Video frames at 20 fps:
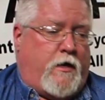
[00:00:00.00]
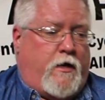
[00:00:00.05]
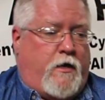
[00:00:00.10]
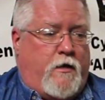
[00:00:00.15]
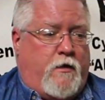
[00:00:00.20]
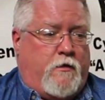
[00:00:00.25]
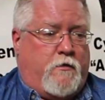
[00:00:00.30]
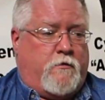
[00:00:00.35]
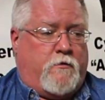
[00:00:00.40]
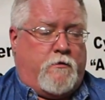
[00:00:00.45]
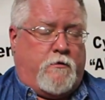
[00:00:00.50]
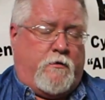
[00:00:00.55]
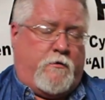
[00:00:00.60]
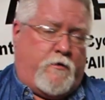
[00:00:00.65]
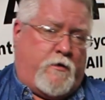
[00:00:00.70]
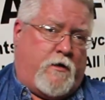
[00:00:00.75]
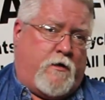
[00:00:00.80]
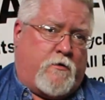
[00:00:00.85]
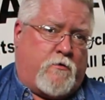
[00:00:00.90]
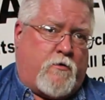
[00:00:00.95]
and
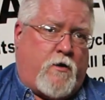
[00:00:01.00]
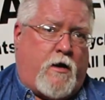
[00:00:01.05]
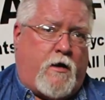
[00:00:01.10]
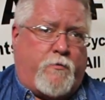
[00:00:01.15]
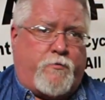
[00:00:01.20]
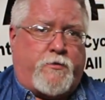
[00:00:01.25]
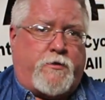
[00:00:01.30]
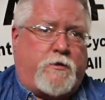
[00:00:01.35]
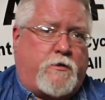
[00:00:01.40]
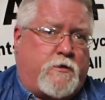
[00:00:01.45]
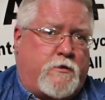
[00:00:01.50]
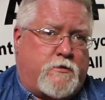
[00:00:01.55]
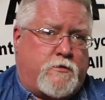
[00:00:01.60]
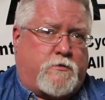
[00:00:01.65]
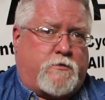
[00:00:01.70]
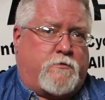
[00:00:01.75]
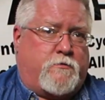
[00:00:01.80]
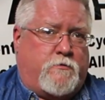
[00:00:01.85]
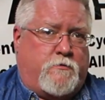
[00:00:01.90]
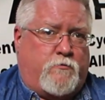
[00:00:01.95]
the other option
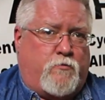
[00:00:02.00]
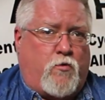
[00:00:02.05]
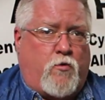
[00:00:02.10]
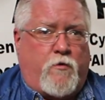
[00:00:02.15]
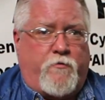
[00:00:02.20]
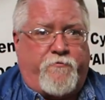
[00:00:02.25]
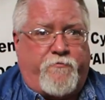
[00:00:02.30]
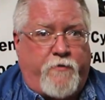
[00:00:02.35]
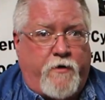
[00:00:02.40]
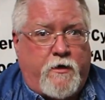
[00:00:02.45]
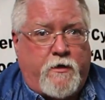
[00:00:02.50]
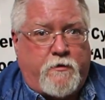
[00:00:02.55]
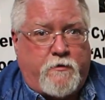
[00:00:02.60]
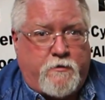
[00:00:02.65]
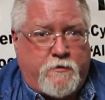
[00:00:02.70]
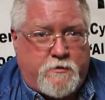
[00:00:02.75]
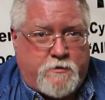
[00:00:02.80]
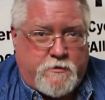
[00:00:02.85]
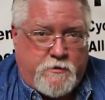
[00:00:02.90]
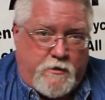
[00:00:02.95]
is more fun
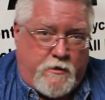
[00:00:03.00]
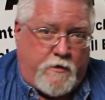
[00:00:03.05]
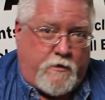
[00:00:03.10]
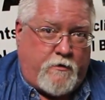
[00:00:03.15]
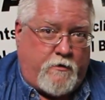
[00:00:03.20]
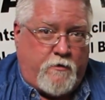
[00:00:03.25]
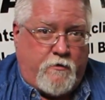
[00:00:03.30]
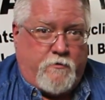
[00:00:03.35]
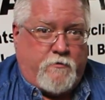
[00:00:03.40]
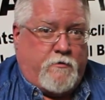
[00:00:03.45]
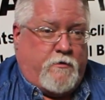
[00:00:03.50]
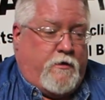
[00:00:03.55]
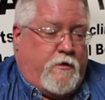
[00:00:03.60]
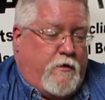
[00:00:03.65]
than sitting here